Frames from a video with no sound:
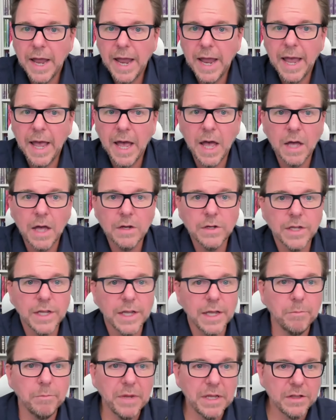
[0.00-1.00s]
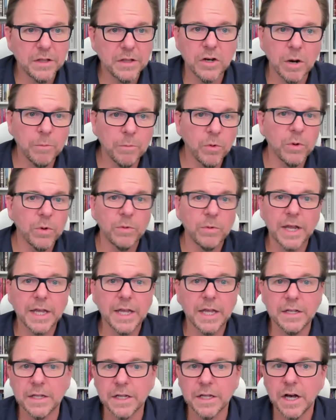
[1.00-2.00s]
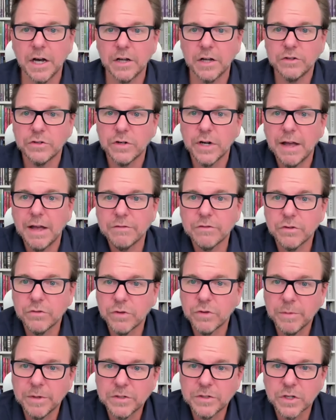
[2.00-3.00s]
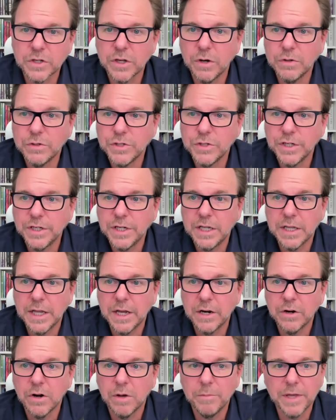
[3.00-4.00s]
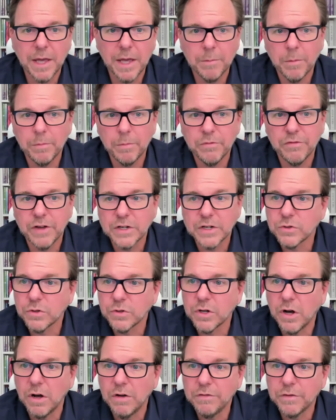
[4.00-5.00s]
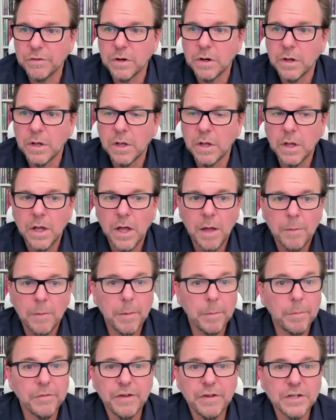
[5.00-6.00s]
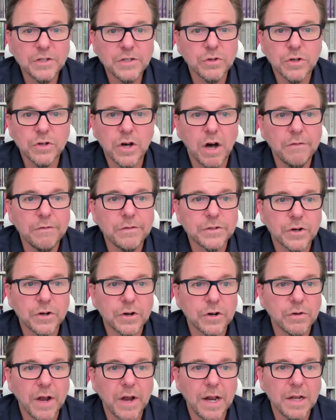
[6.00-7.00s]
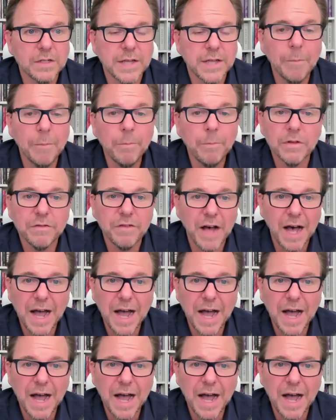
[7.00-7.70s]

And he beat the #1 ranked kid in the country after 3 months of coaching. He later on became a professional golfer. But professional golfers are a great example of